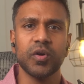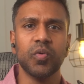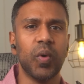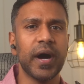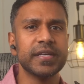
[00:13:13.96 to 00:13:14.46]

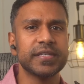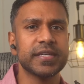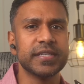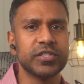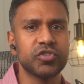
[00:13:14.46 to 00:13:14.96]
why is it
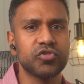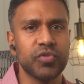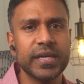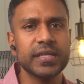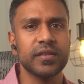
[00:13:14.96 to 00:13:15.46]

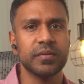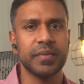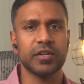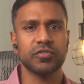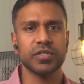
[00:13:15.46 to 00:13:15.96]
constrained to the
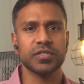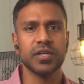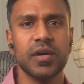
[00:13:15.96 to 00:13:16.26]
mattress?